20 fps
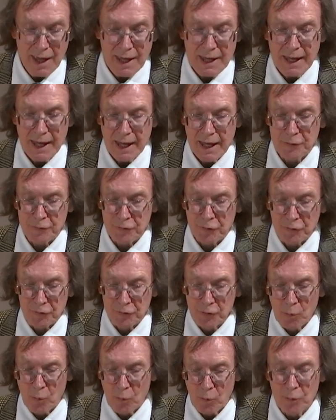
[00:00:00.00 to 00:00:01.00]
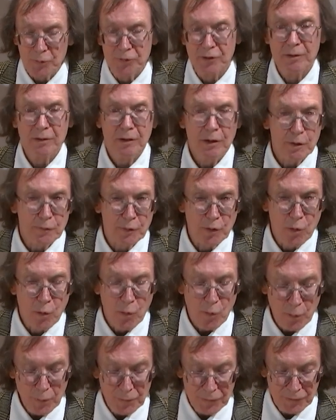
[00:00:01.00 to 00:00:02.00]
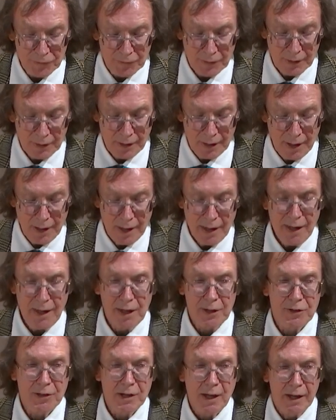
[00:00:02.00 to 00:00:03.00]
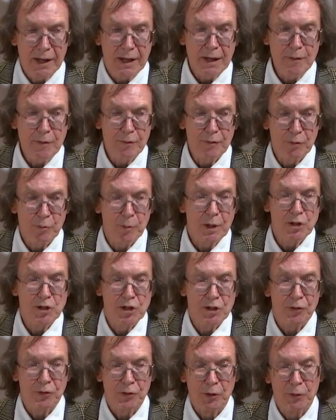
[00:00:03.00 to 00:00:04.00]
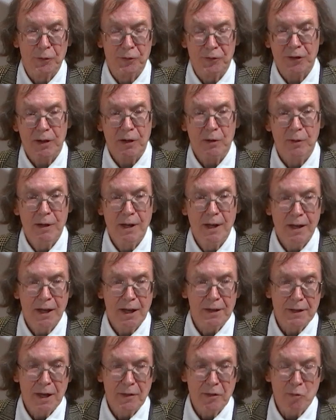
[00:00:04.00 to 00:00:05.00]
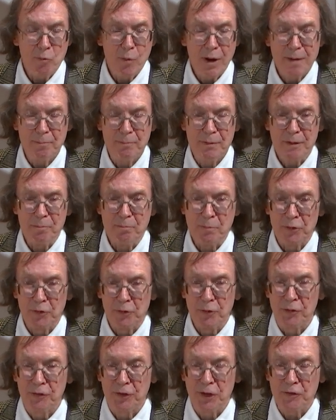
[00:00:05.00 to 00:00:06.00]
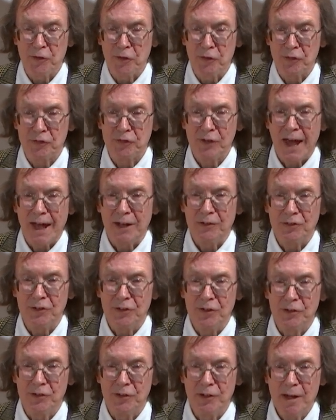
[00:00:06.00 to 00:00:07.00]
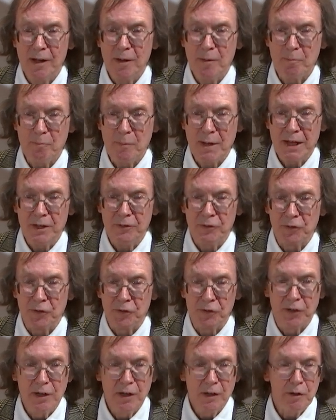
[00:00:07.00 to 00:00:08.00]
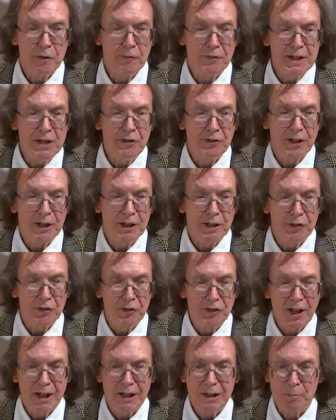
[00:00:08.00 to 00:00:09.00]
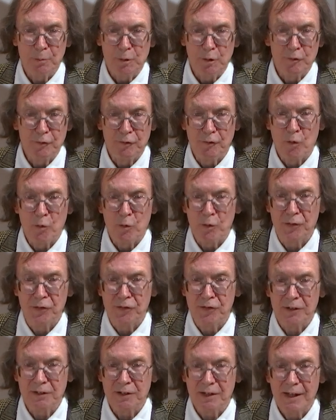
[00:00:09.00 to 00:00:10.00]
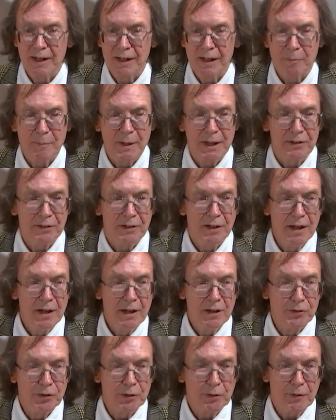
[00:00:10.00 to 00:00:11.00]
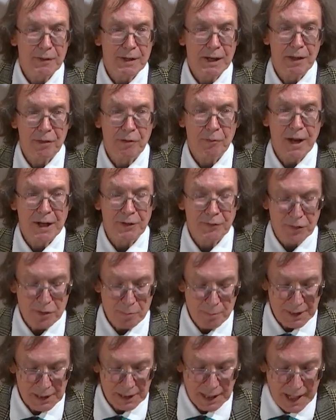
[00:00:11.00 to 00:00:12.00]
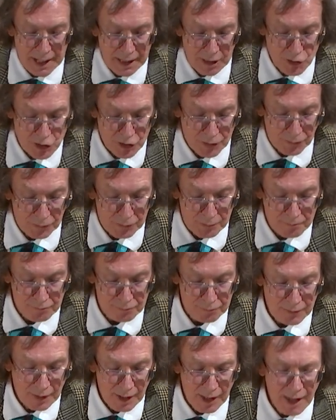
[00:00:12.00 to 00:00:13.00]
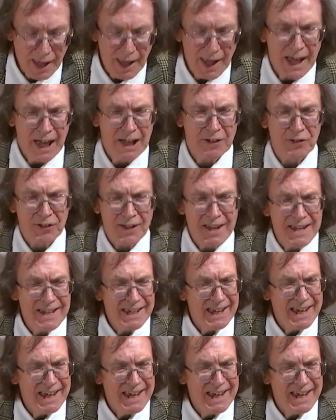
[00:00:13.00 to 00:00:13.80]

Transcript: He has a sword, of course, a knife, which is also another weapon, but also the standard means of eating at table. Forks didn't come in till the other end of the Middle Ages. And a